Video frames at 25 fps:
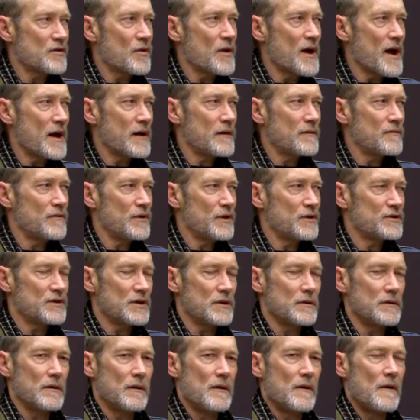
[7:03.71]
grand
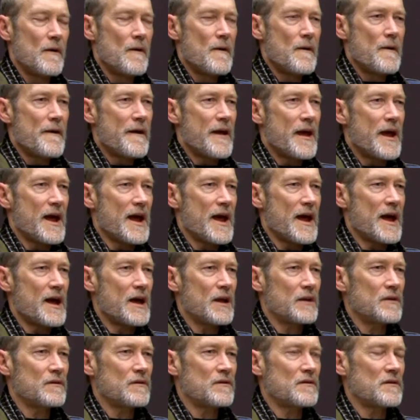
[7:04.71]
vision
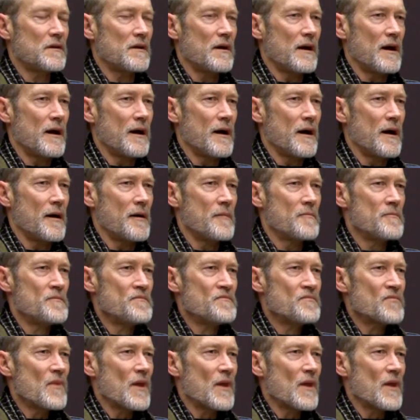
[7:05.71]
and um,